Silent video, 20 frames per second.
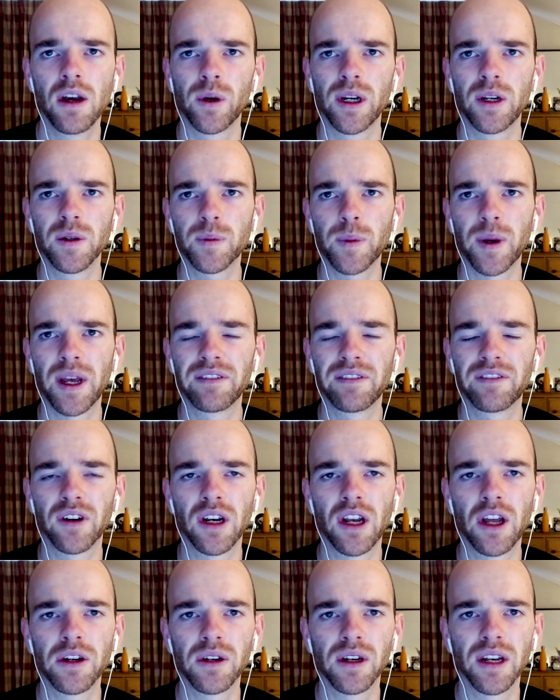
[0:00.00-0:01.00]
when he was playing for
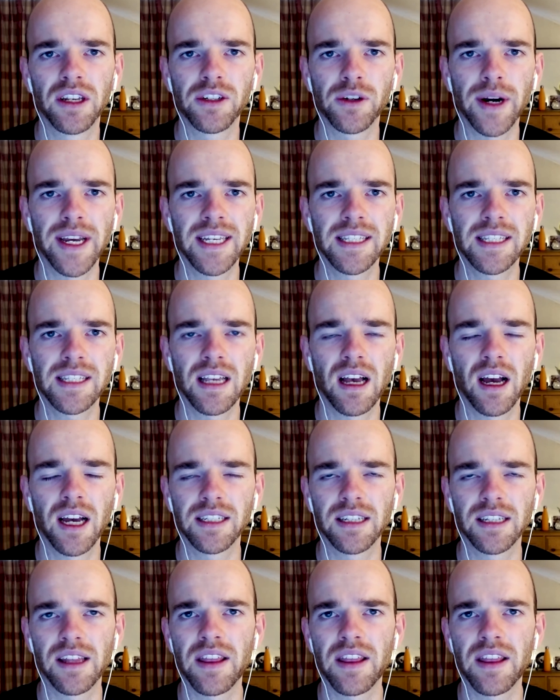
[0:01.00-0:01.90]
a local under-8 side,